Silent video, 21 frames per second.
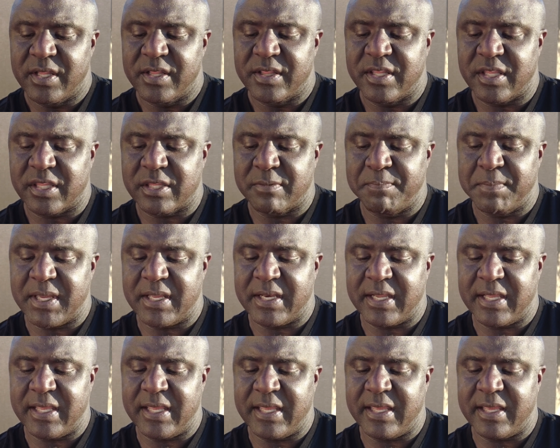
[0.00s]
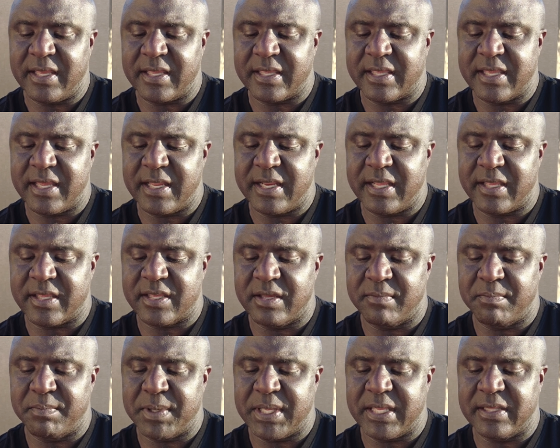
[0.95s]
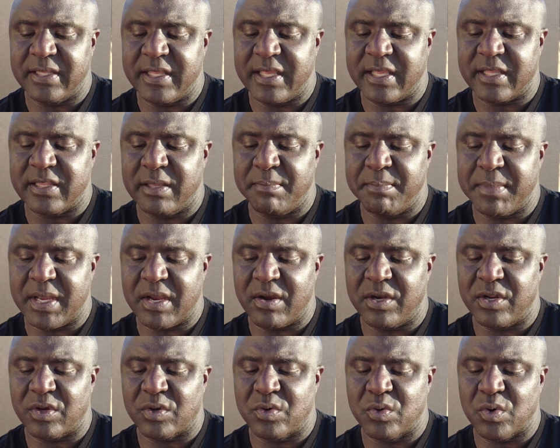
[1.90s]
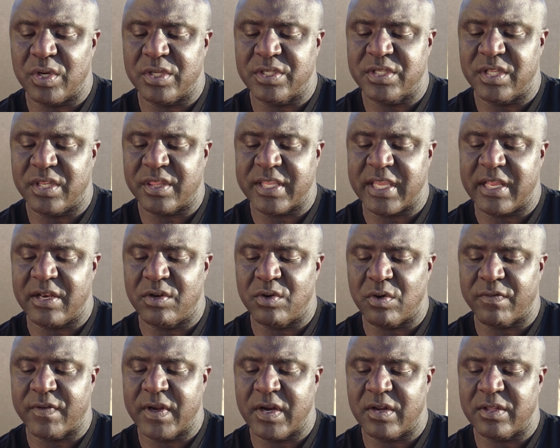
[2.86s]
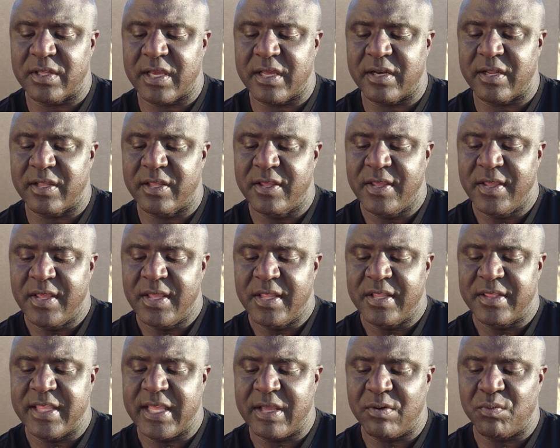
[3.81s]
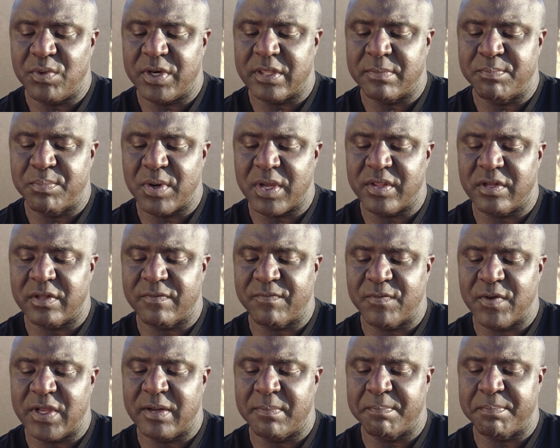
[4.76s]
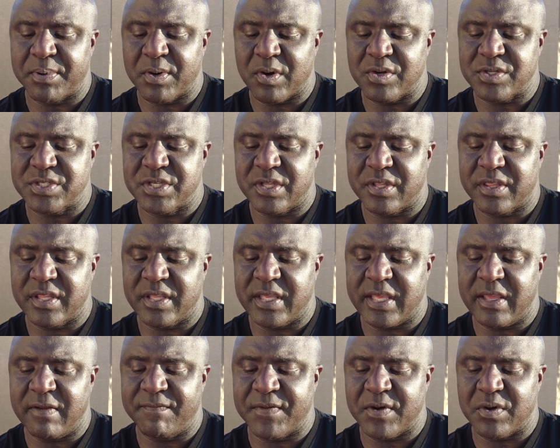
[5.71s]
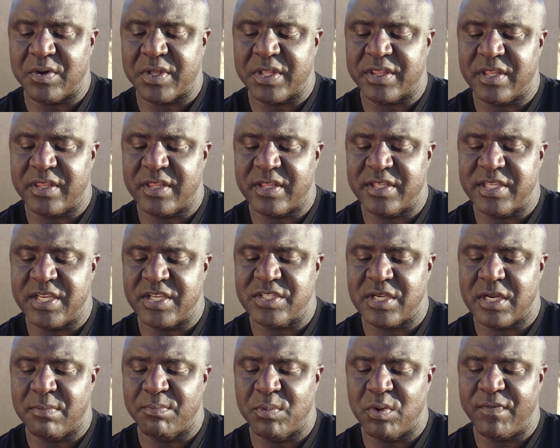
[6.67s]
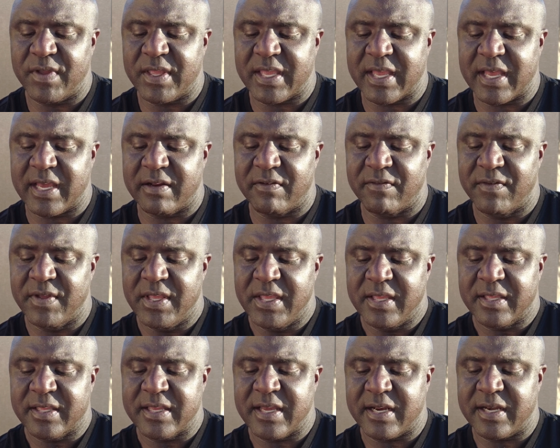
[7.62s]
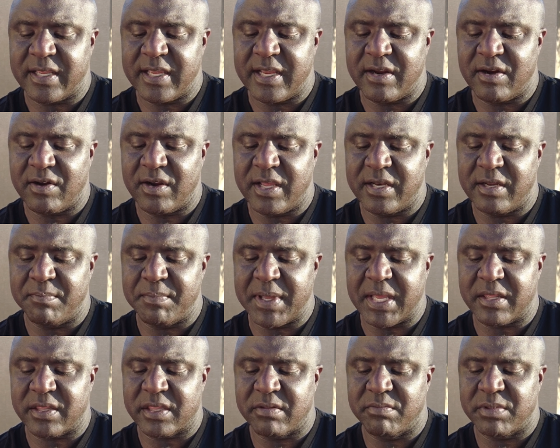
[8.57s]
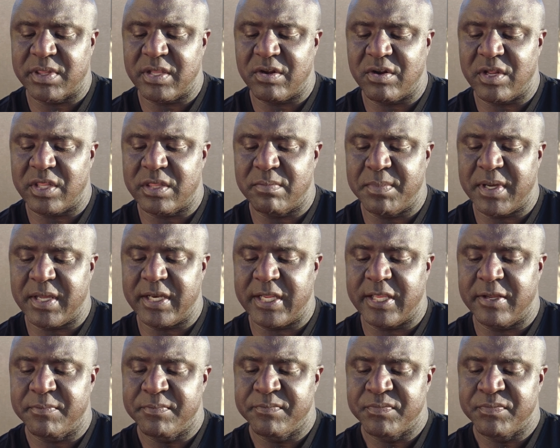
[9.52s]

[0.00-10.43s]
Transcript: This meant he and Kitty could be legally married according to the state of North Carolina. Then, with his brother's freedom purchase, he focused his attention on moving out of cutting hair and to making some serious money.